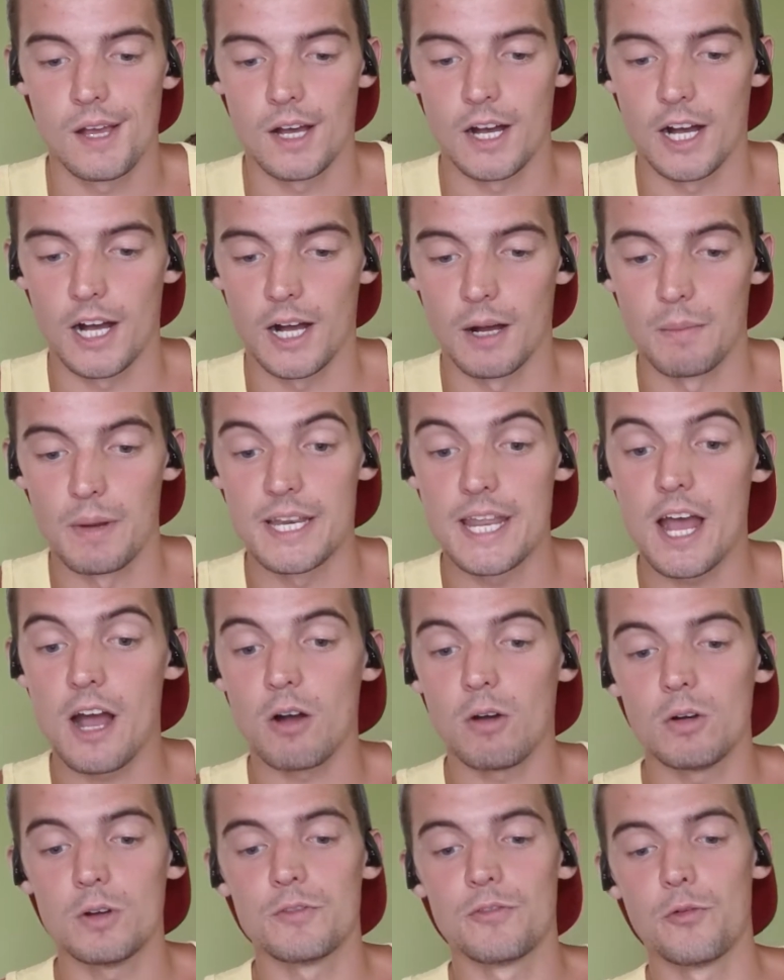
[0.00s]
And
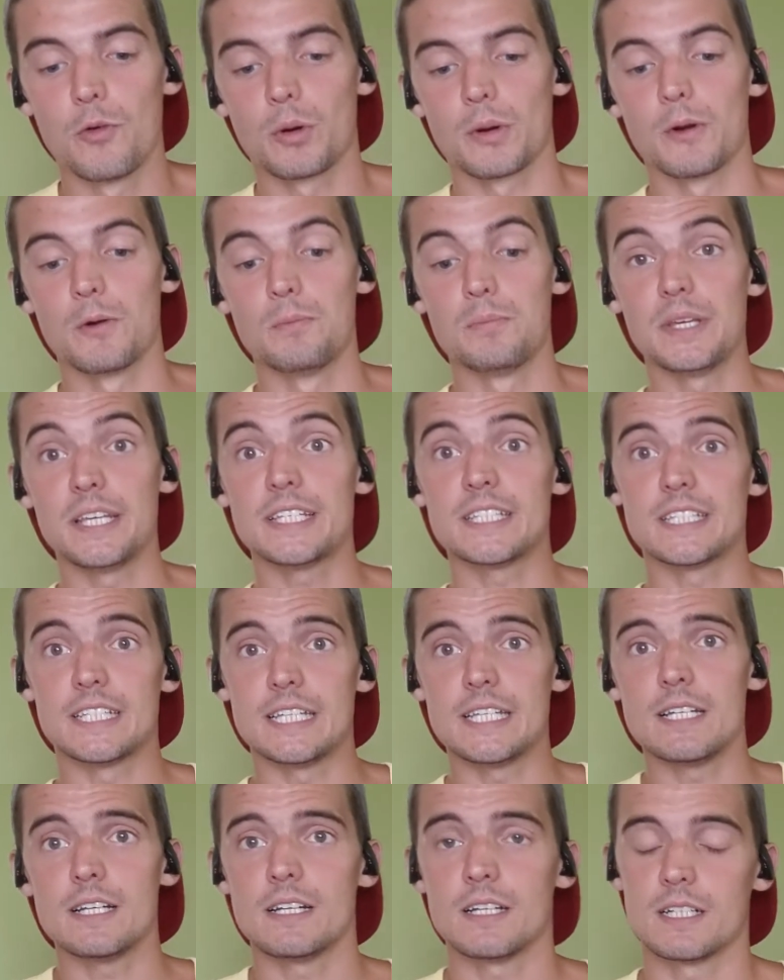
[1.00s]
now for
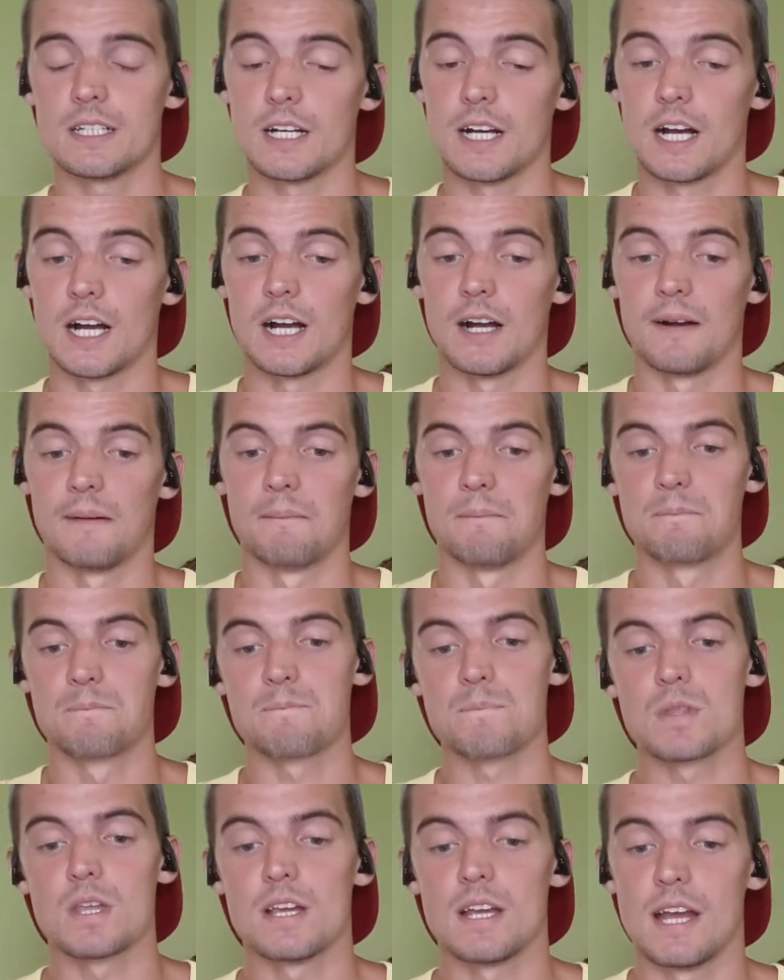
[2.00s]
obesity,
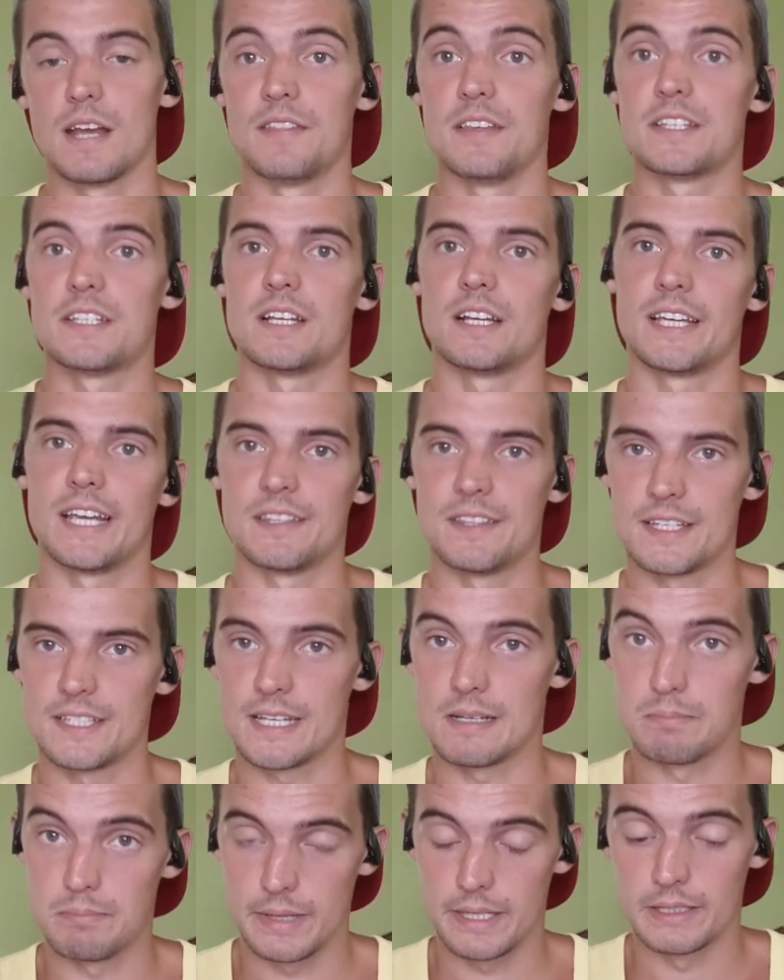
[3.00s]
and this again they
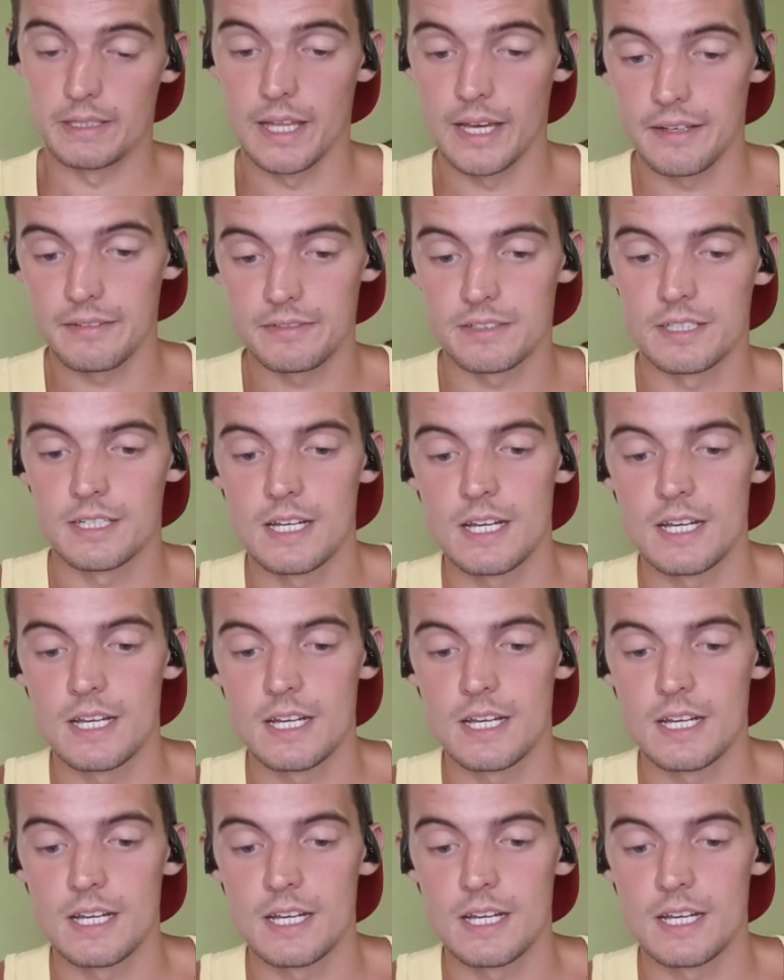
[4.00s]
said midlife.